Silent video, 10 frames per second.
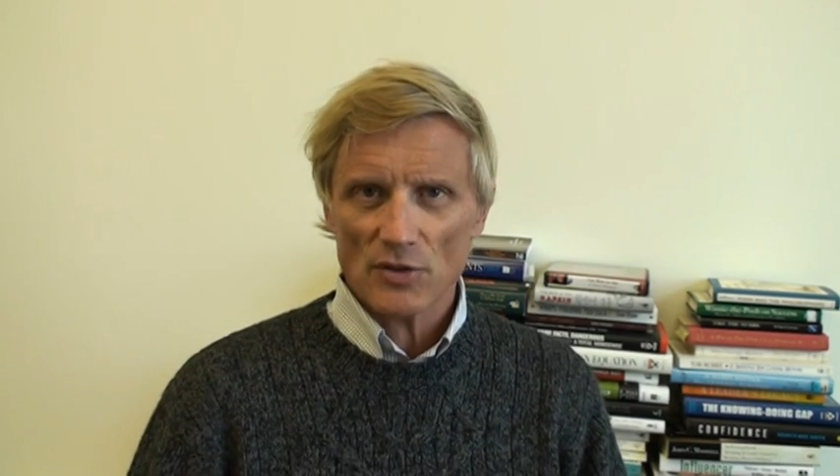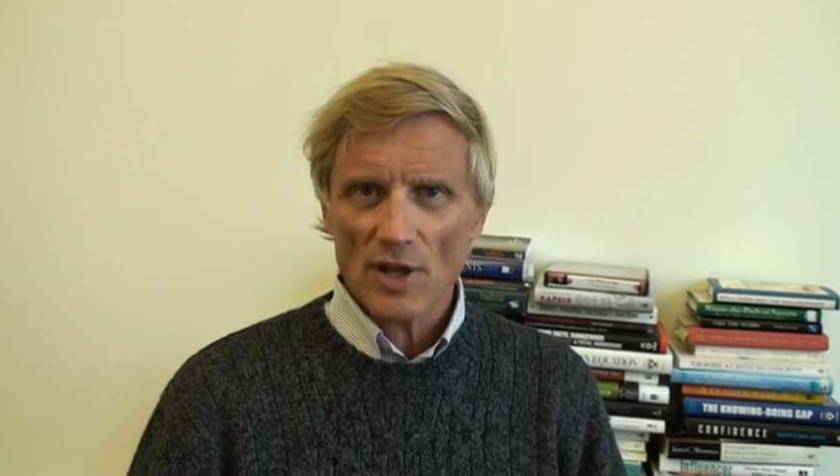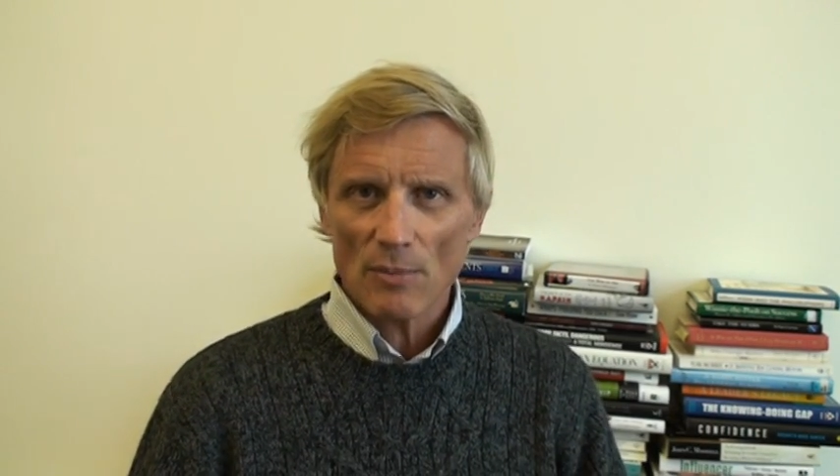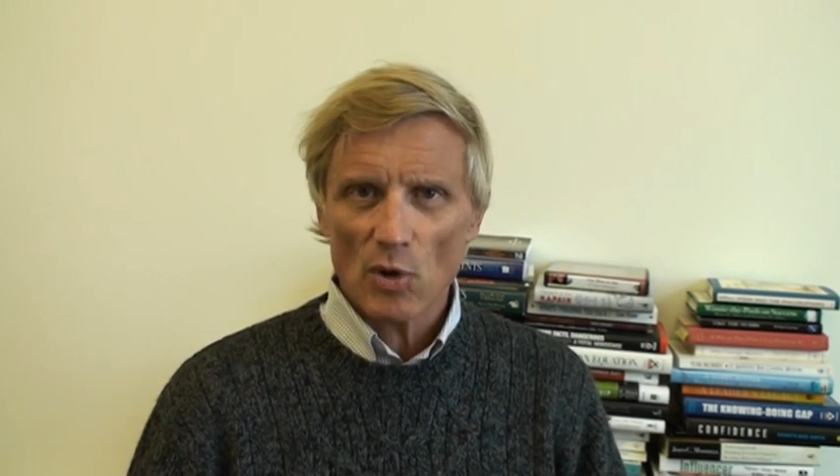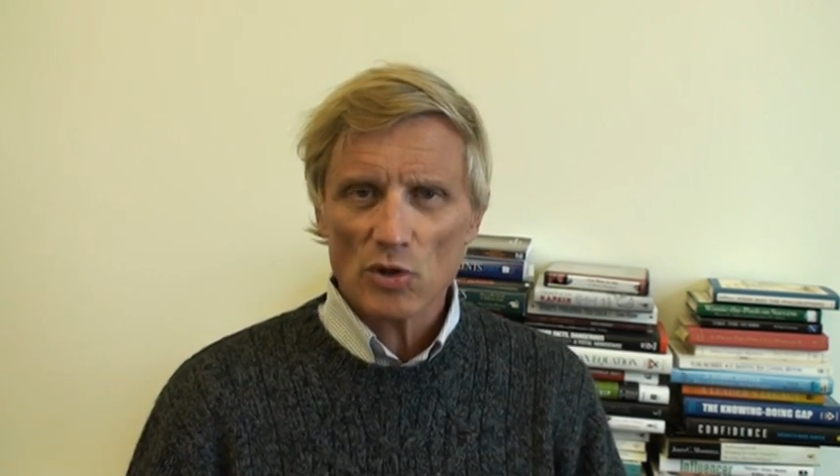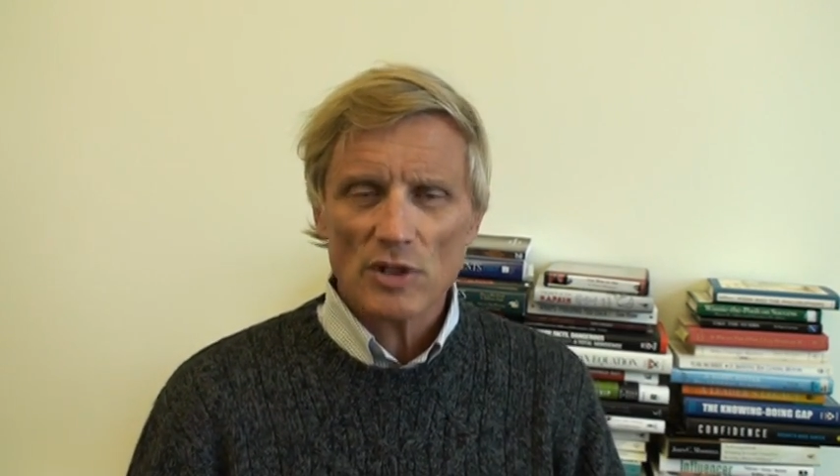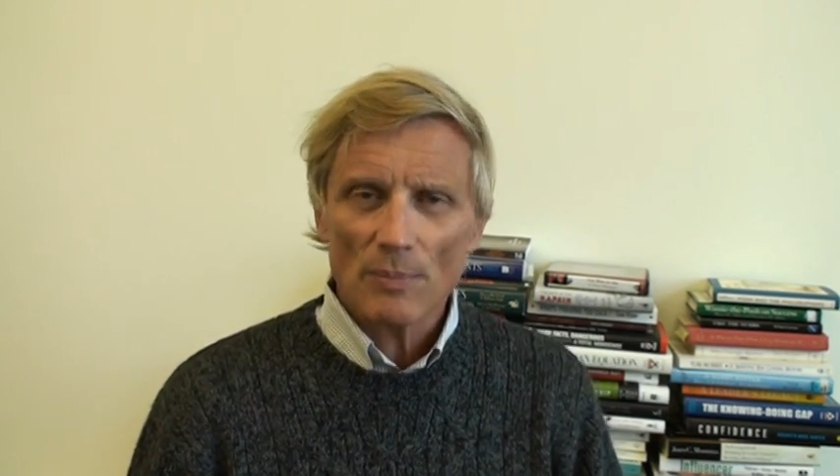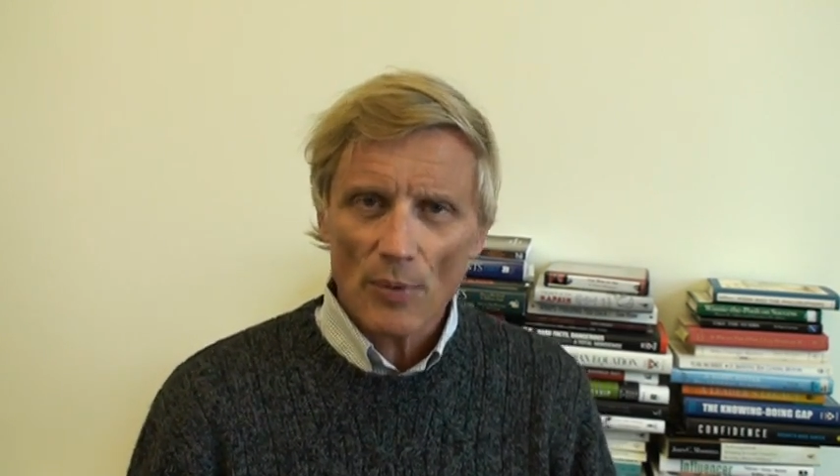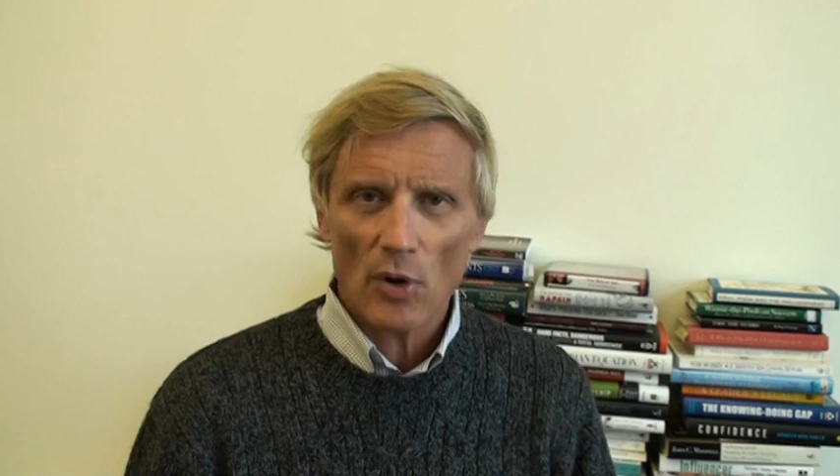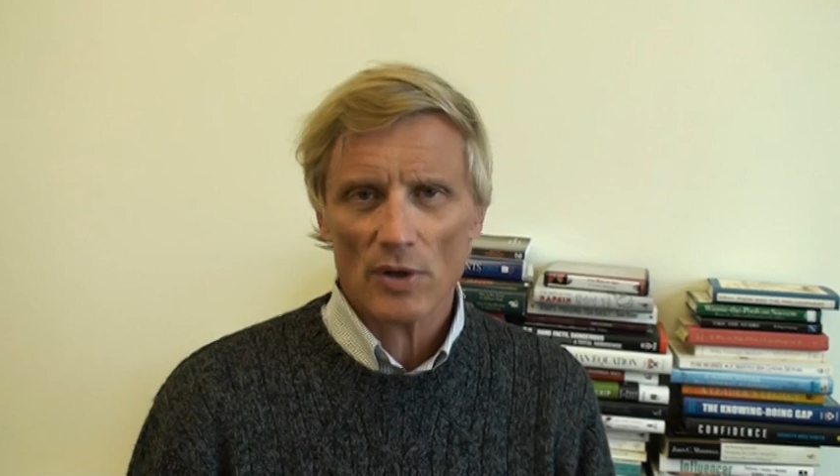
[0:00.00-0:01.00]
their most
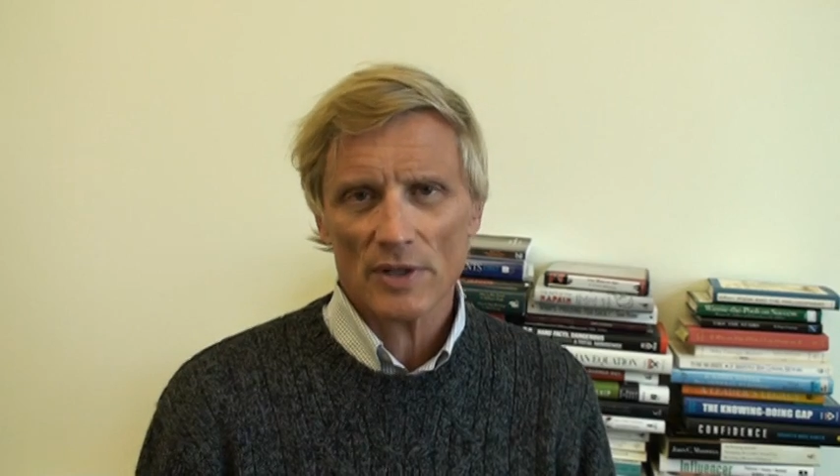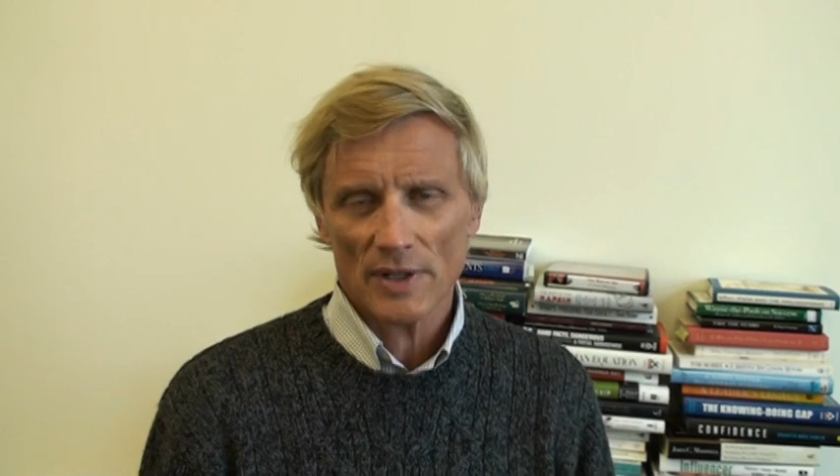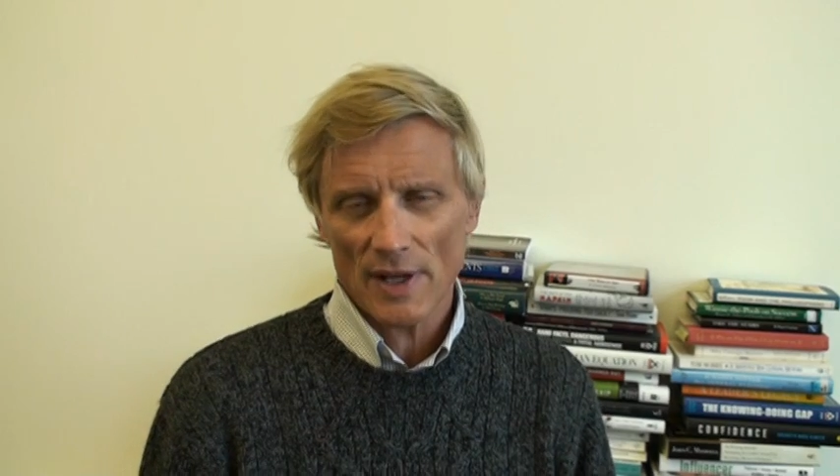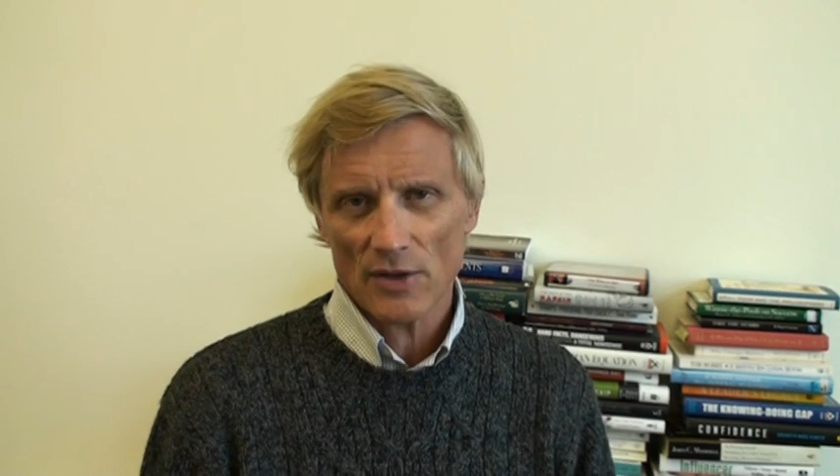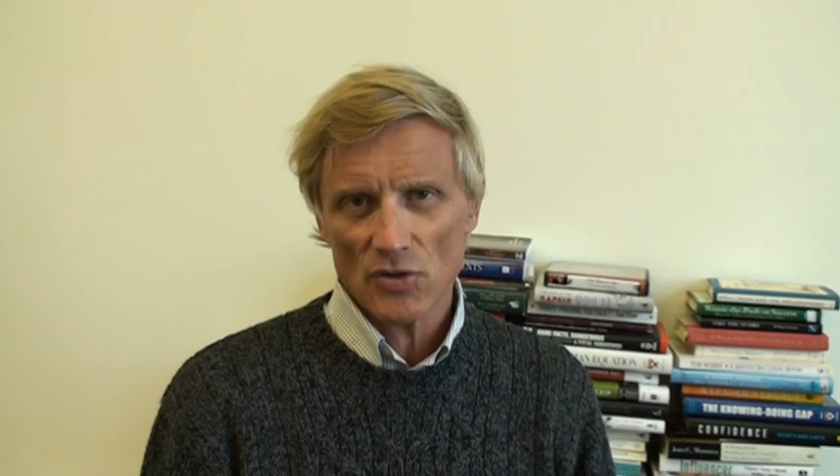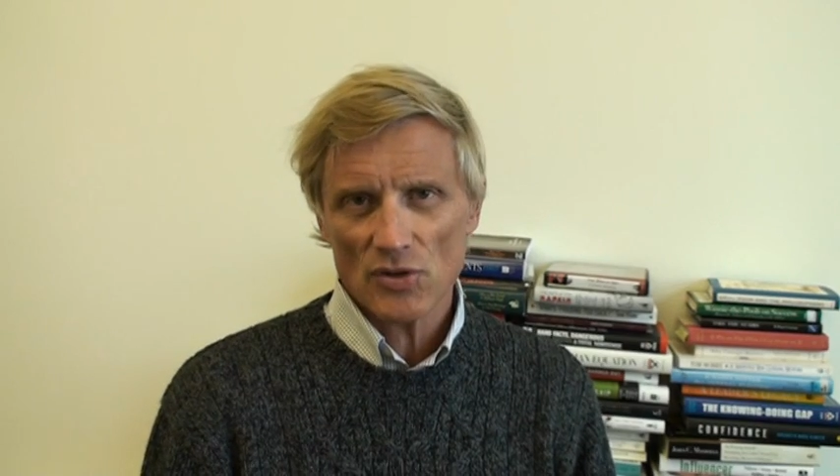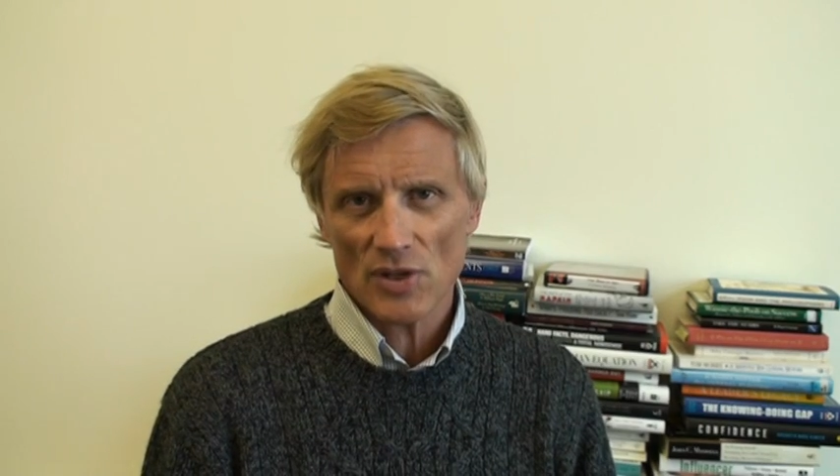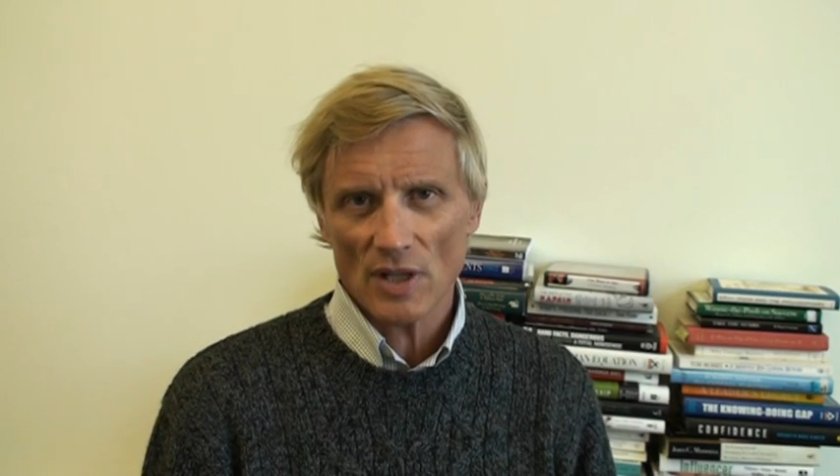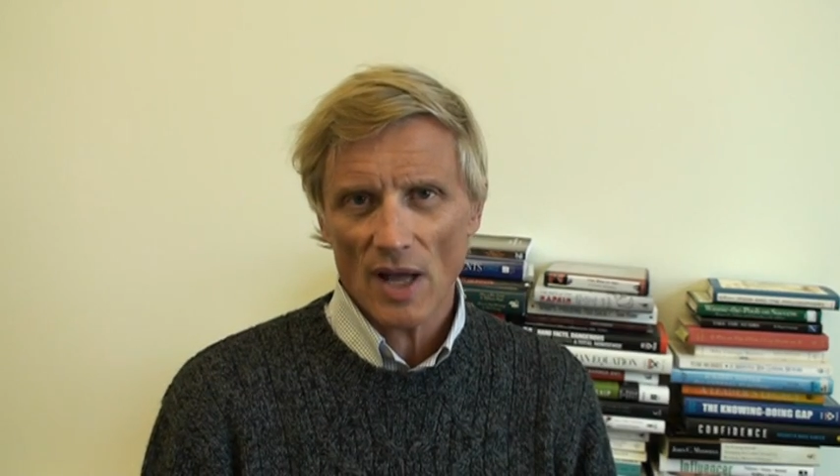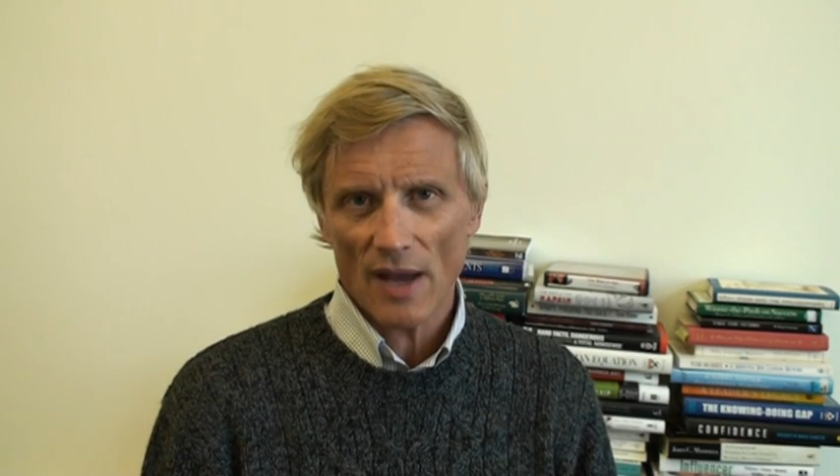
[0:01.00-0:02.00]
important connections
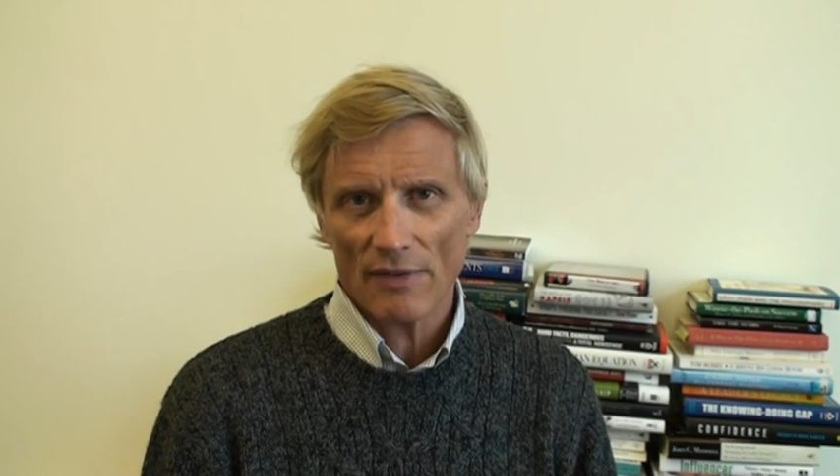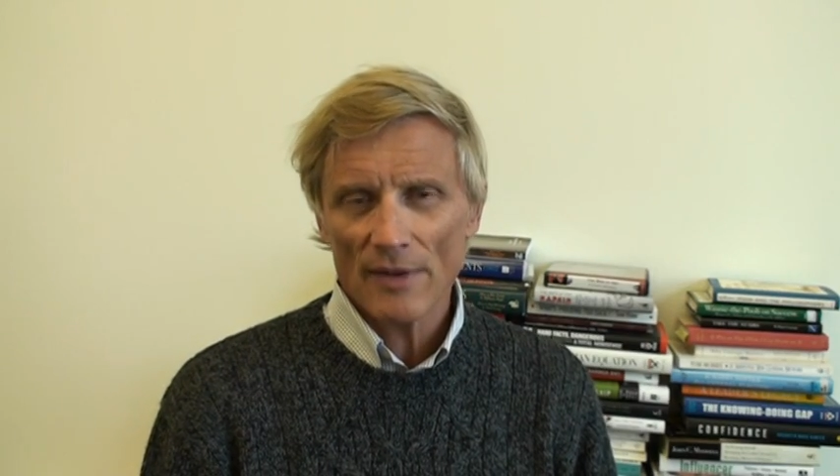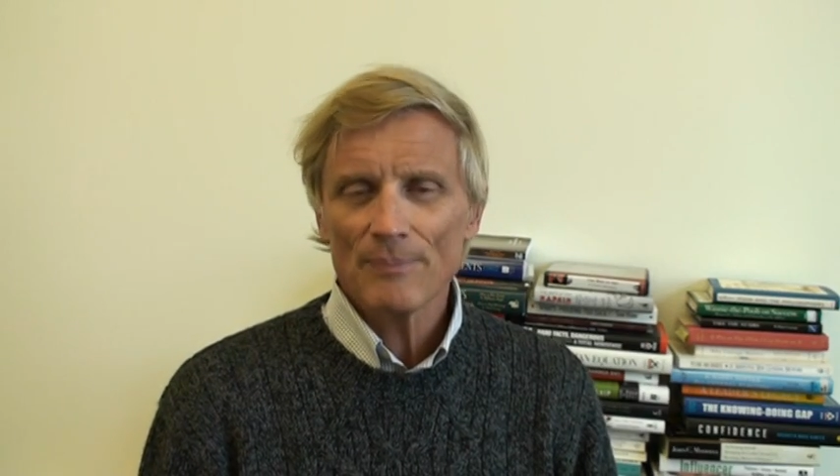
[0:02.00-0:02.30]
in life